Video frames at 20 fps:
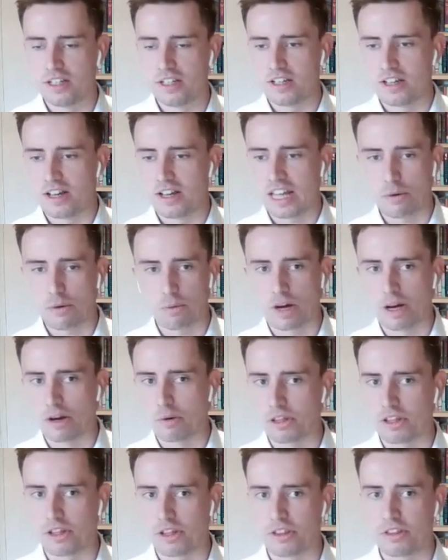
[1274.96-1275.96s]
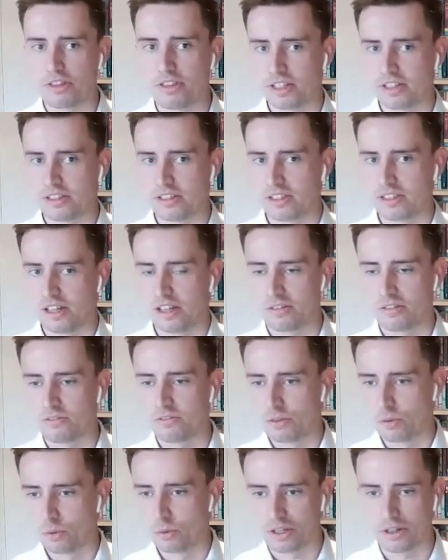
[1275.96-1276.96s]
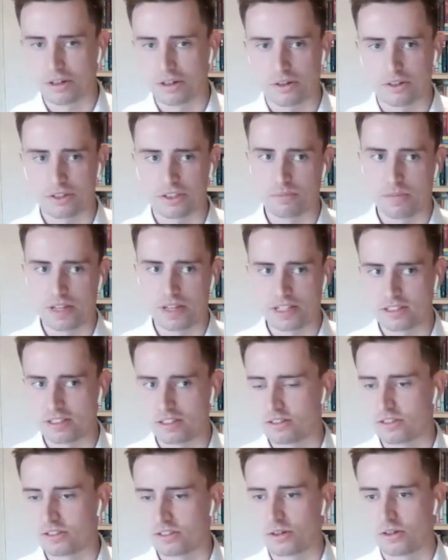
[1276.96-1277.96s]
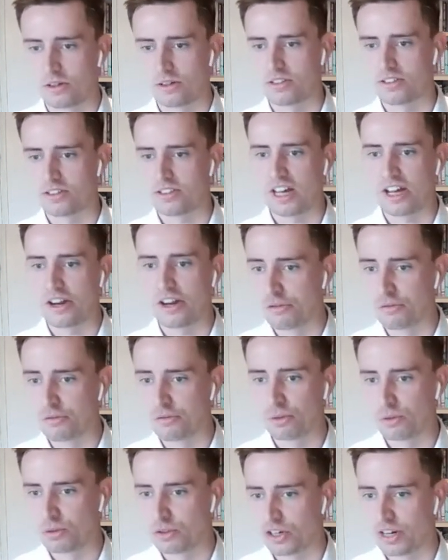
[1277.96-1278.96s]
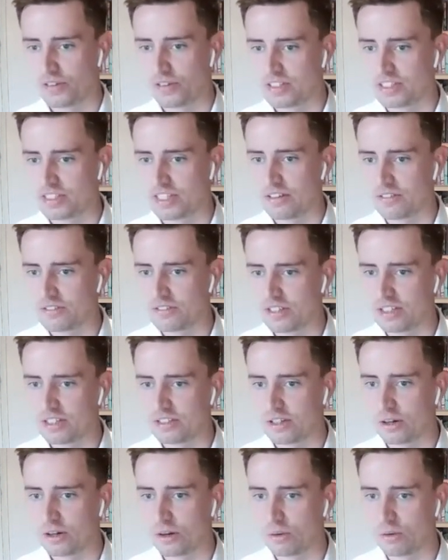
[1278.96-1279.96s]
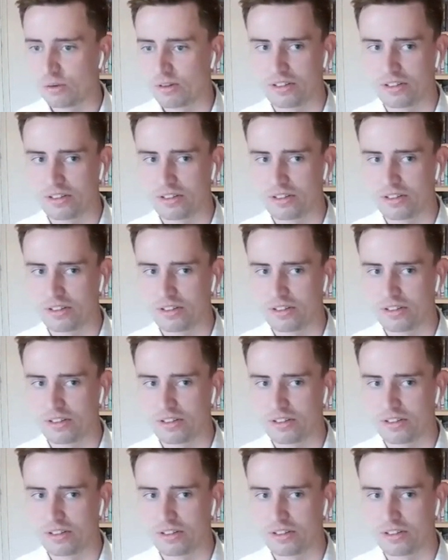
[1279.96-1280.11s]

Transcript: And that will help with other things like fueling costs, maintenance costs, and overall driver safety as a whole.